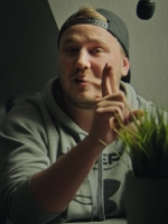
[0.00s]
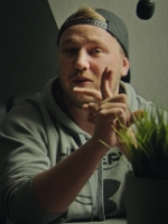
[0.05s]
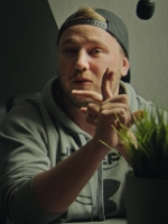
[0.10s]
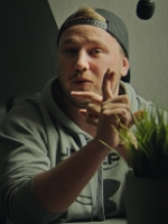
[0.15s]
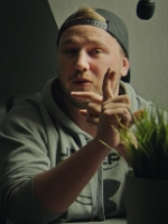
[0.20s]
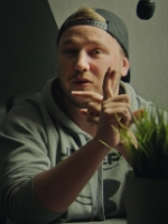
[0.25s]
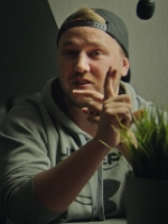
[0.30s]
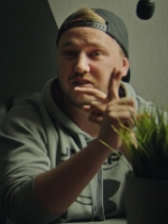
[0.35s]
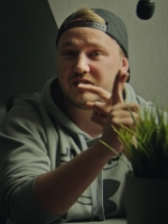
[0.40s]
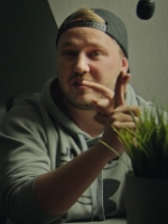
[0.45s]

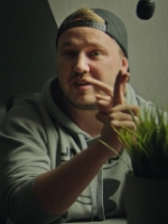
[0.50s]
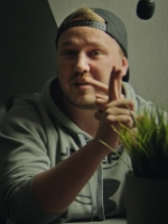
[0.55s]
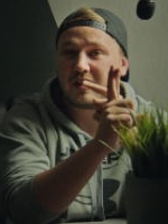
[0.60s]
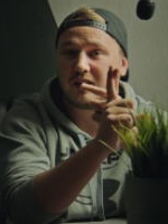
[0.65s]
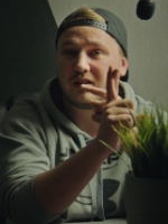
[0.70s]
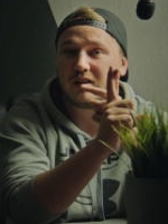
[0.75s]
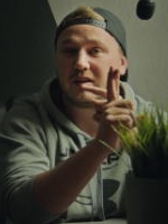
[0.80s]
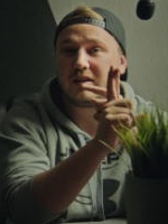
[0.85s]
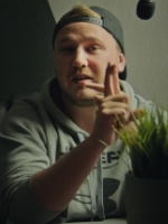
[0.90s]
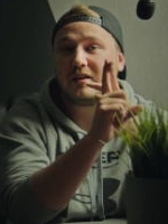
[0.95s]
or
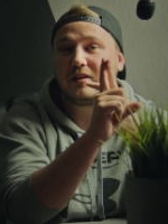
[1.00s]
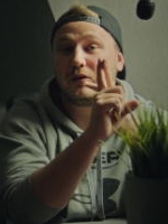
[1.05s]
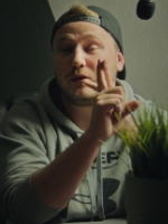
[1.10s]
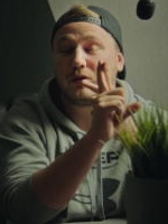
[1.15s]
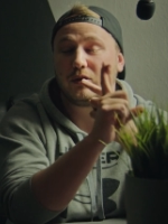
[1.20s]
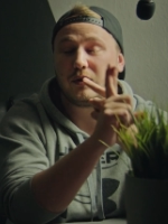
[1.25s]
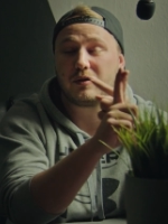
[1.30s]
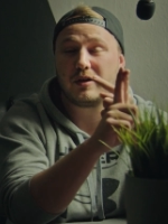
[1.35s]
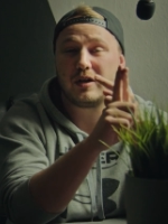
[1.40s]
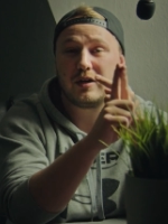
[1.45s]
secondly, you
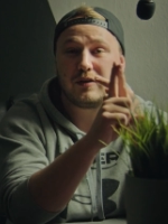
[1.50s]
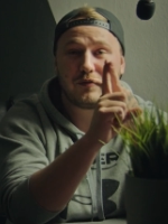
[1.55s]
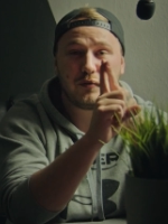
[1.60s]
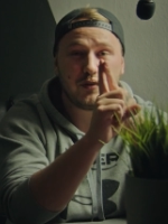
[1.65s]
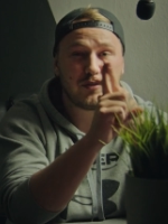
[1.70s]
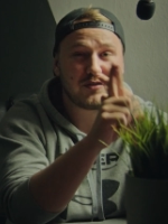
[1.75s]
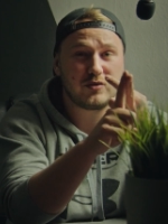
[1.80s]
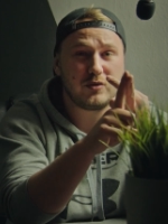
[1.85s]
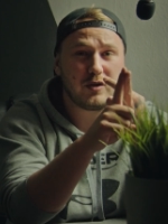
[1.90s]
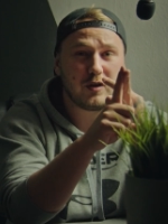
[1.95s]
don't have
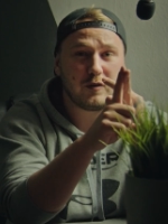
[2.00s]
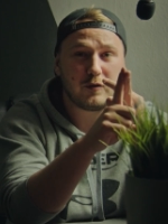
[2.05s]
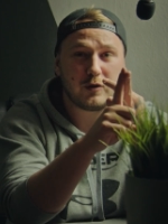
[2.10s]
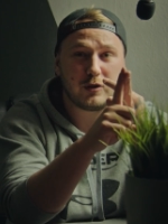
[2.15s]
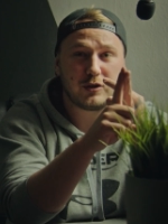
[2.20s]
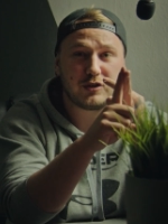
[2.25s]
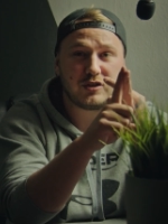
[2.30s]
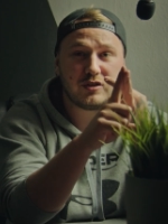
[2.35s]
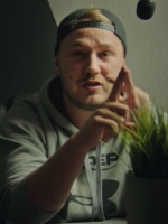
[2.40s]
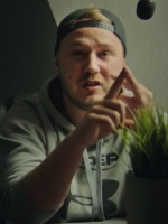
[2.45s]
the studio
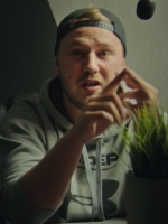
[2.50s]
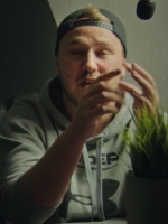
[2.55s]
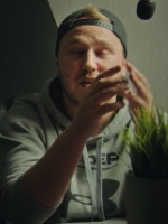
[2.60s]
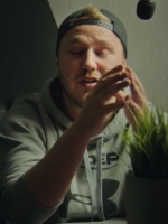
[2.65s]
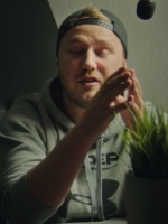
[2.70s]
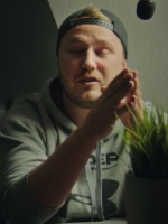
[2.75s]
version